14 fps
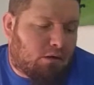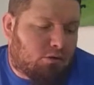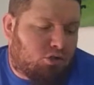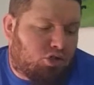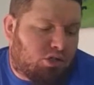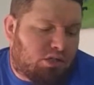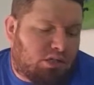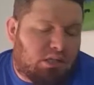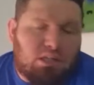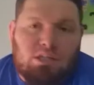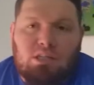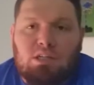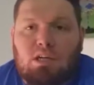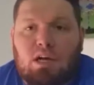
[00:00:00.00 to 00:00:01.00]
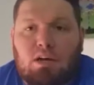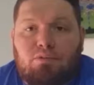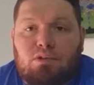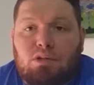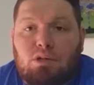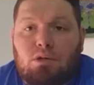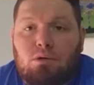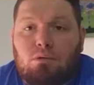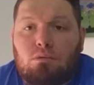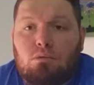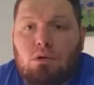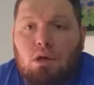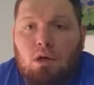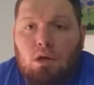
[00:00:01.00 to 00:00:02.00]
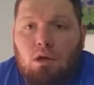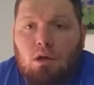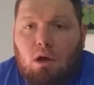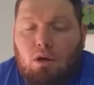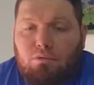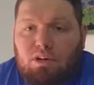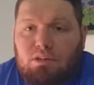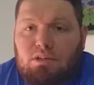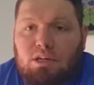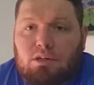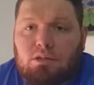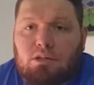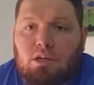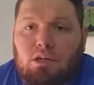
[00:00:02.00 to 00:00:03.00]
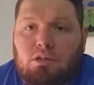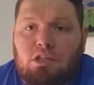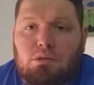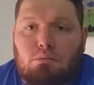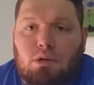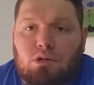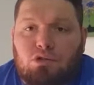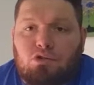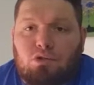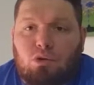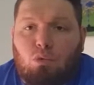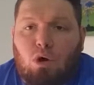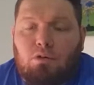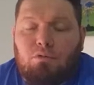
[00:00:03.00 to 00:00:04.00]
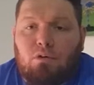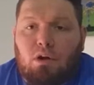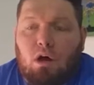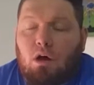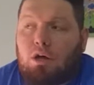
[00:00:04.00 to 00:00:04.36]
Just this afternoon I've nipped out to get some lunch with the wife